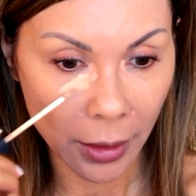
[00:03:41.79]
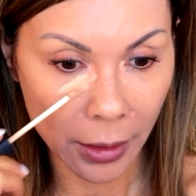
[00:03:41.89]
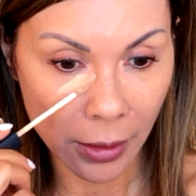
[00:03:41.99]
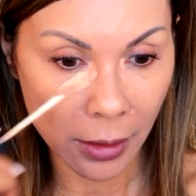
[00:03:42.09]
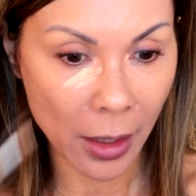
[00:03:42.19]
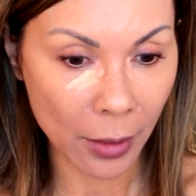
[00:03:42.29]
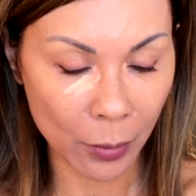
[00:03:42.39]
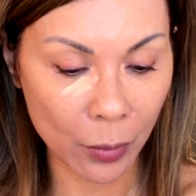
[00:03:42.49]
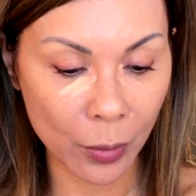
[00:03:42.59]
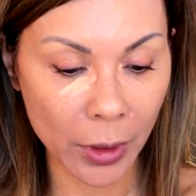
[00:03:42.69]
It's not
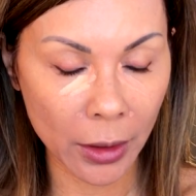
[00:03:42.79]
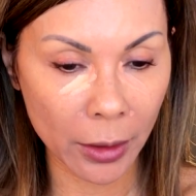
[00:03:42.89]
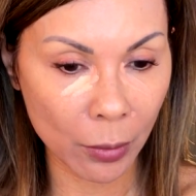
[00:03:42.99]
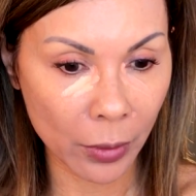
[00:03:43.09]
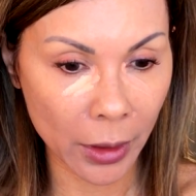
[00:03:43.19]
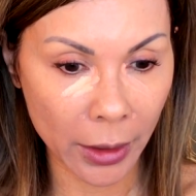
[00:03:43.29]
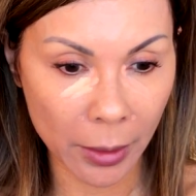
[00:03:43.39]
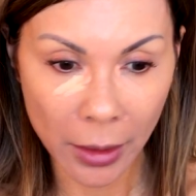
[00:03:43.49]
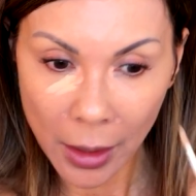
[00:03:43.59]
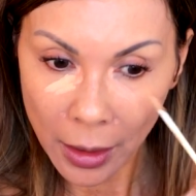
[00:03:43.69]

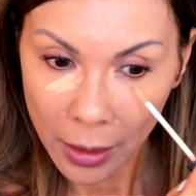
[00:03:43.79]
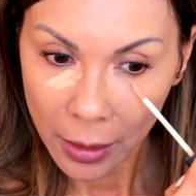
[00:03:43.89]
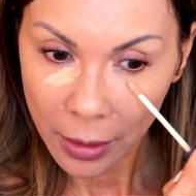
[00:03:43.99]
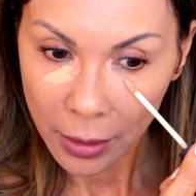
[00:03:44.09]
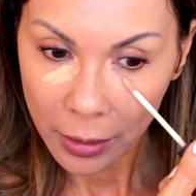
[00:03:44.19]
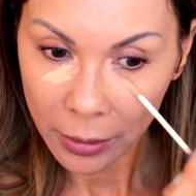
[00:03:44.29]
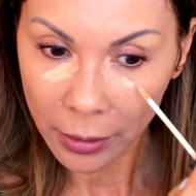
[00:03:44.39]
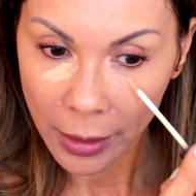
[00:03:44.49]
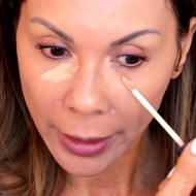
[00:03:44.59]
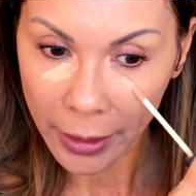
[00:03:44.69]
really
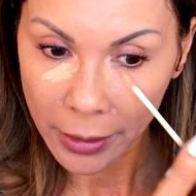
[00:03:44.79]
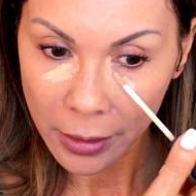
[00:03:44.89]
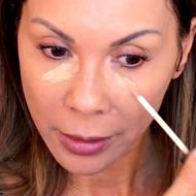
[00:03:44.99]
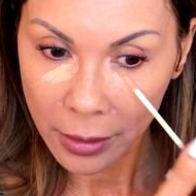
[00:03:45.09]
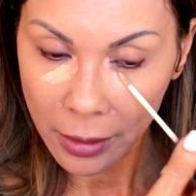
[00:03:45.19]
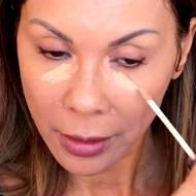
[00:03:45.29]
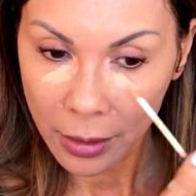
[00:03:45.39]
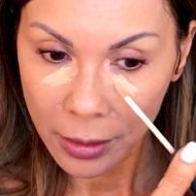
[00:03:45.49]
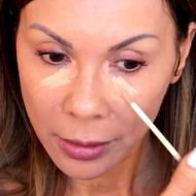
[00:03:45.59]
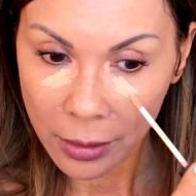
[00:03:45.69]
light,
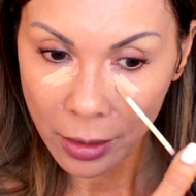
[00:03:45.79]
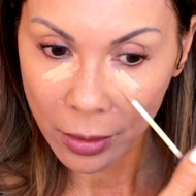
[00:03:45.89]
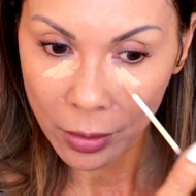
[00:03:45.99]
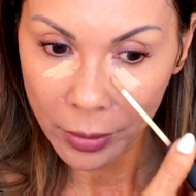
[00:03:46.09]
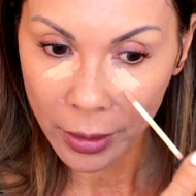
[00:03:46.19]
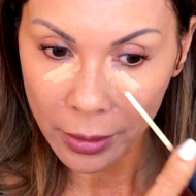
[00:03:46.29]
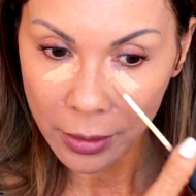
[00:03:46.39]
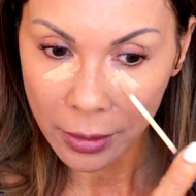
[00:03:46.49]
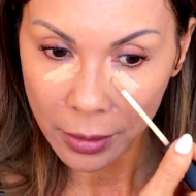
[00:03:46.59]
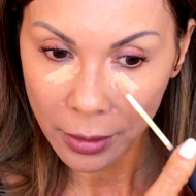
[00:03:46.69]
so
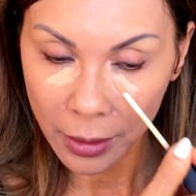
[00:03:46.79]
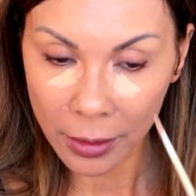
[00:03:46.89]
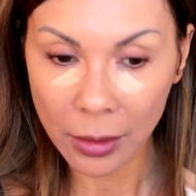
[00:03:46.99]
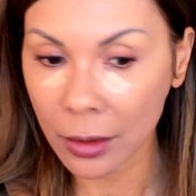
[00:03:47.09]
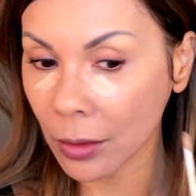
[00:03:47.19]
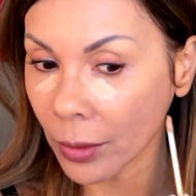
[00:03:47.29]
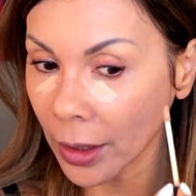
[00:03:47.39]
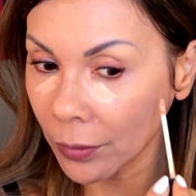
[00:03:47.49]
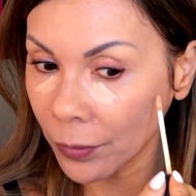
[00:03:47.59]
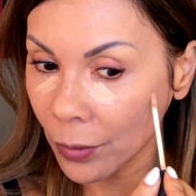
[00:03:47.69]
it's
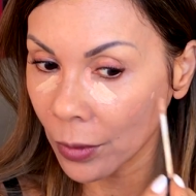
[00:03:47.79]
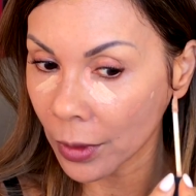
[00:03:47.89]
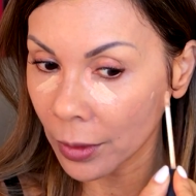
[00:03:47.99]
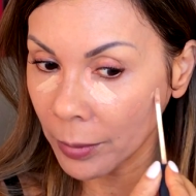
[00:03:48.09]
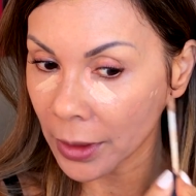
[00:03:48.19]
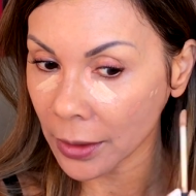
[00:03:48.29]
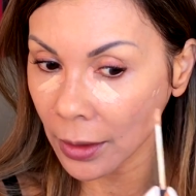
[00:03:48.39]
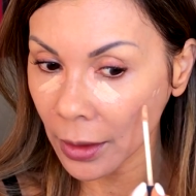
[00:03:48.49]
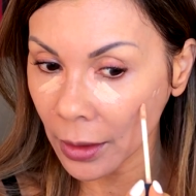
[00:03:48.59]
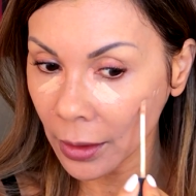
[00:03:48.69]
great for
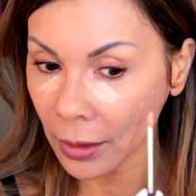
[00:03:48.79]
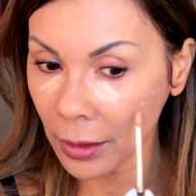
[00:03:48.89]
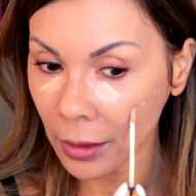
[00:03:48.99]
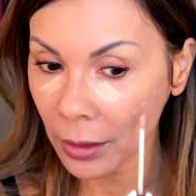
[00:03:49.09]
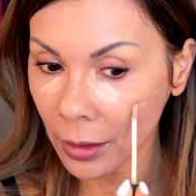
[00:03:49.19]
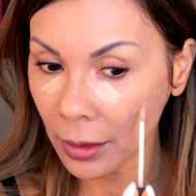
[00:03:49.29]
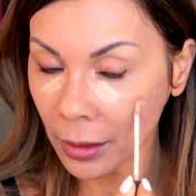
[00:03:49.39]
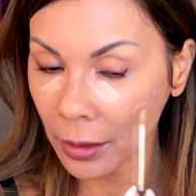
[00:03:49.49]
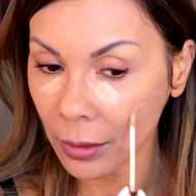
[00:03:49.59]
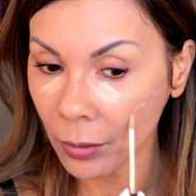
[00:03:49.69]
mixing in
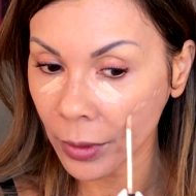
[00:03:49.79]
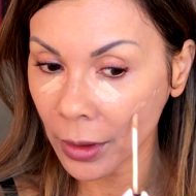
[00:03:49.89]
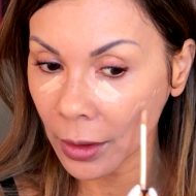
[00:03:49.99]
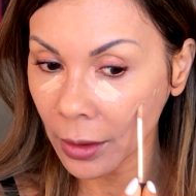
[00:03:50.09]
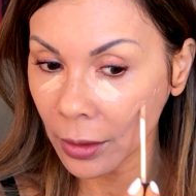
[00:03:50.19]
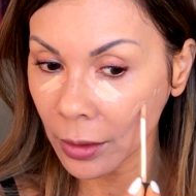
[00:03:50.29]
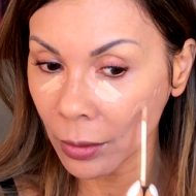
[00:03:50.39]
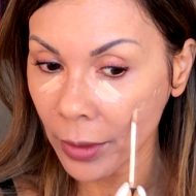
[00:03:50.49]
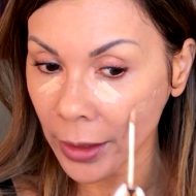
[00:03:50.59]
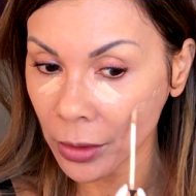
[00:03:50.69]
with the
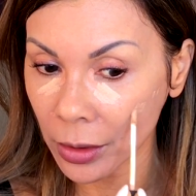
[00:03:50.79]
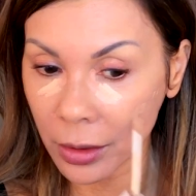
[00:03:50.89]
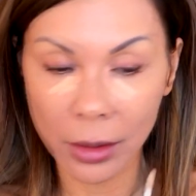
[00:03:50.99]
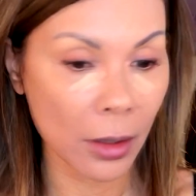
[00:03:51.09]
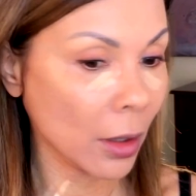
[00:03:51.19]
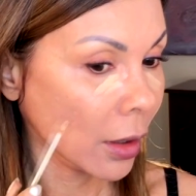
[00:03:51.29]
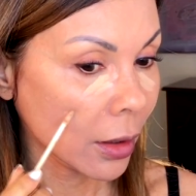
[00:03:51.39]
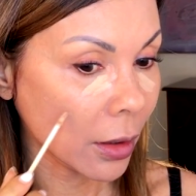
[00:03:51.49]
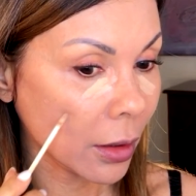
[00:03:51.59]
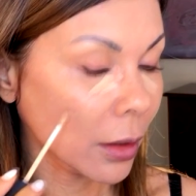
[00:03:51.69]
corrector to
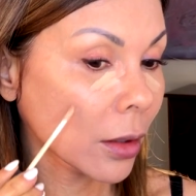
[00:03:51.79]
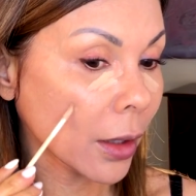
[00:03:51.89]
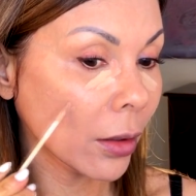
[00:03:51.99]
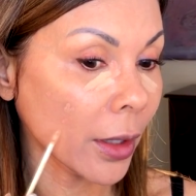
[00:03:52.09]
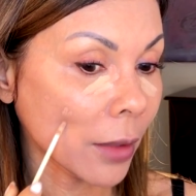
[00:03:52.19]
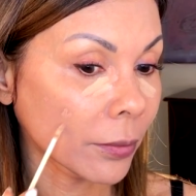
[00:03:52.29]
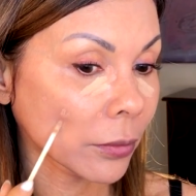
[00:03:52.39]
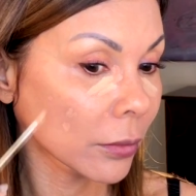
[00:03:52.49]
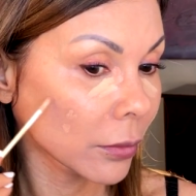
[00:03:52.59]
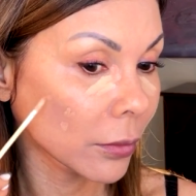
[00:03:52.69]
get all the
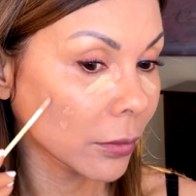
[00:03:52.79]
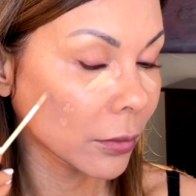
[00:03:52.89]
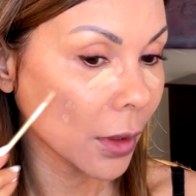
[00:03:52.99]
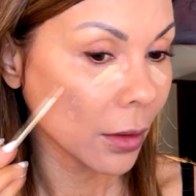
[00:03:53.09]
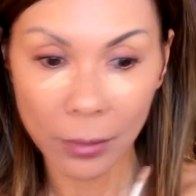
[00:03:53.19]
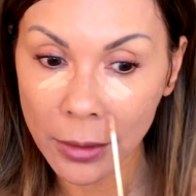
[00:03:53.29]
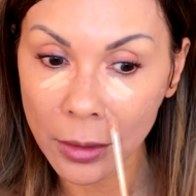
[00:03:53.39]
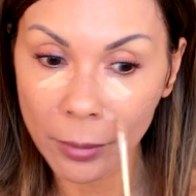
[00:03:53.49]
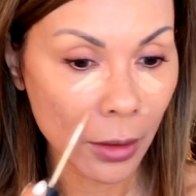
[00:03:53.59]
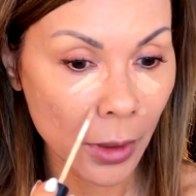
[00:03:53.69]
spots and
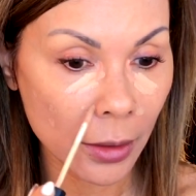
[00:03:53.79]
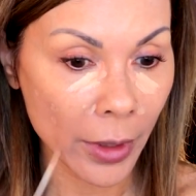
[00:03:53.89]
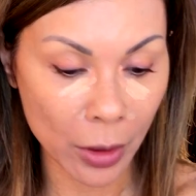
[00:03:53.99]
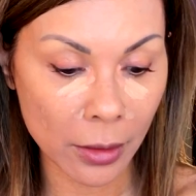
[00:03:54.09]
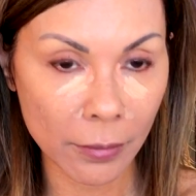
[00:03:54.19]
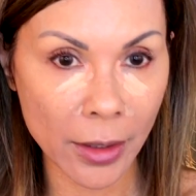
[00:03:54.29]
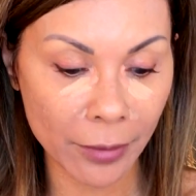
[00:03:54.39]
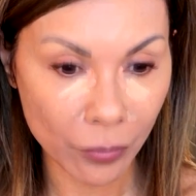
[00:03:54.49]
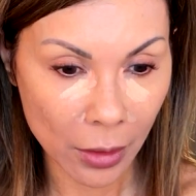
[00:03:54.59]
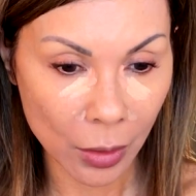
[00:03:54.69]
dark marks
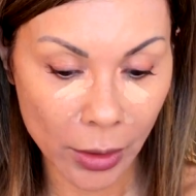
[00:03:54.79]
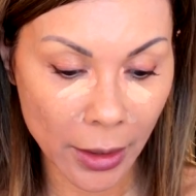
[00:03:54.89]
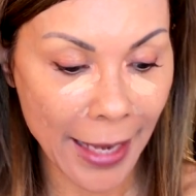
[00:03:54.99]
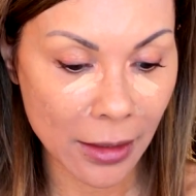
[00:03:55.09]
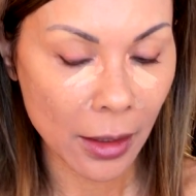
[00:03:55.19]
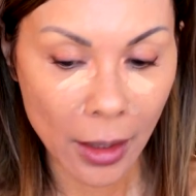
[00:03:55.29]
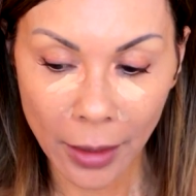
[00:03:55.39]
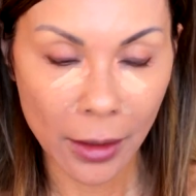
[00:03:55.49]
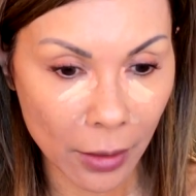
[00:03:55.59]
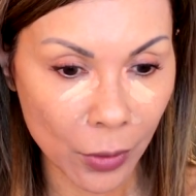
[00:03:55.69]
and red marks,
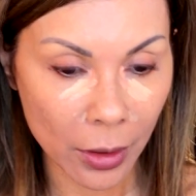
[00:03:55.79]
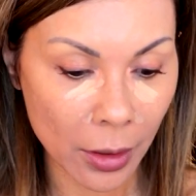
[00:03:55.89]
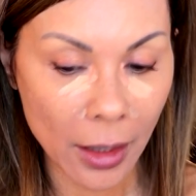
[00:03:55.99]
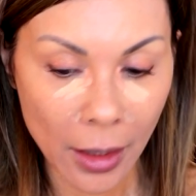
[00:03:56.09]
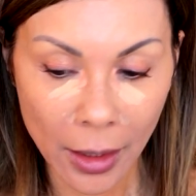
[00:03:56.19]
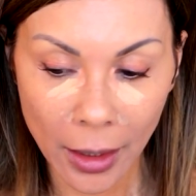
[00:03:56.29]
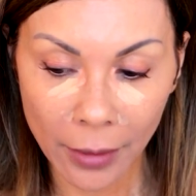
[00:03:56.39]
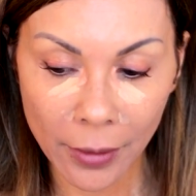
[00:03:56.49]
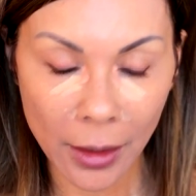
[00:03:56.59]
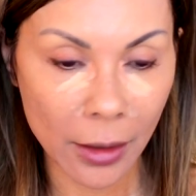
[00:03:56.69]
etc.
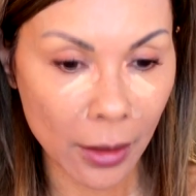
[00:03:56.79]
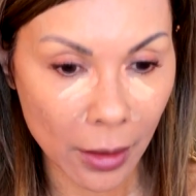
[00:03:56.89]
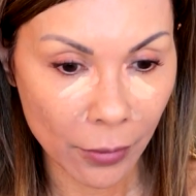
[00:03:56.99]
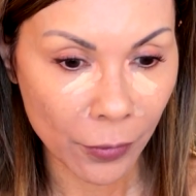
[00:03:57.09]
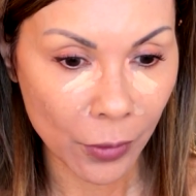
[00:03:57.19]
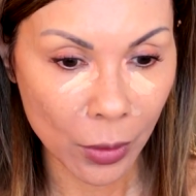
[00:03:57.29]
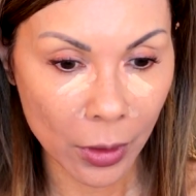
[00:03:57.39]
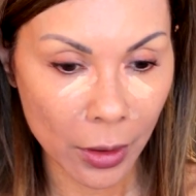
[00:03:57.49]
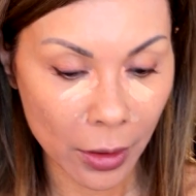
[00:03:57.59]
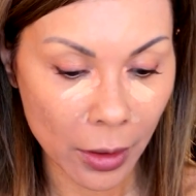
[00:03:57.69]
And then
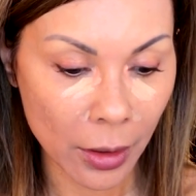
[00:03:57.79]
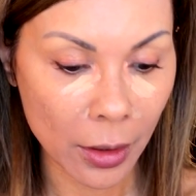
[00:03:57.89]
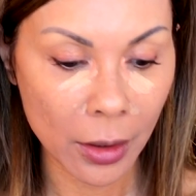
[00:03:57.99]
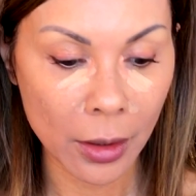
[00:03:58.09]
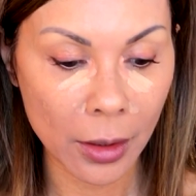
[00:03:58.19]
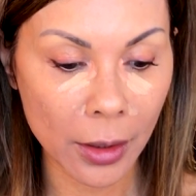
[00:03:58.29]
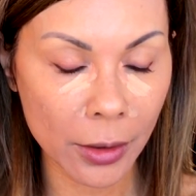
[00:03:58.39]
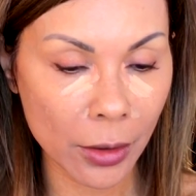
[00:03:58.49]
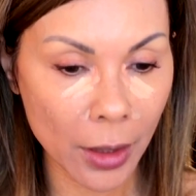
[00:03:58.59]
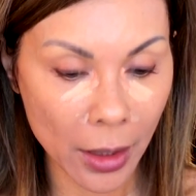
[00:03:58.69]
for
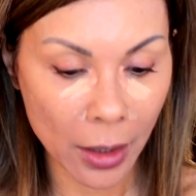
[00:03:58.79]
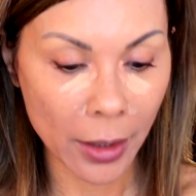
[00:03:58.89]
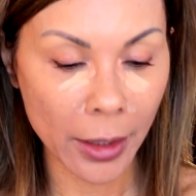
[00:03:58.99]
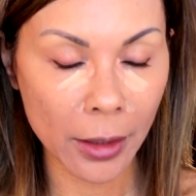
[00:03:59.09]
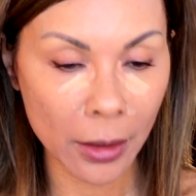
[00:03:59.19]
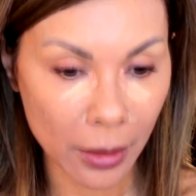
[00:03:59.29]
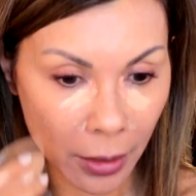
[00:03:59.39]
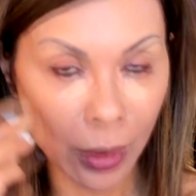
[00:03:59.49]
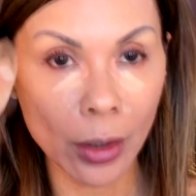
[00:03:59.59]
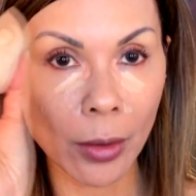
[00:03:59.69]
under the eye,
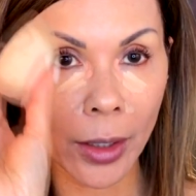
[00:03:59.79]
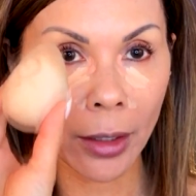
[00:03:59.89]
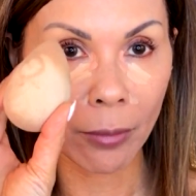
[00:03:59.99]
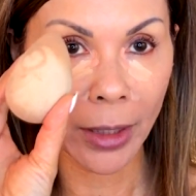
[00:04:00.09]
you know, I have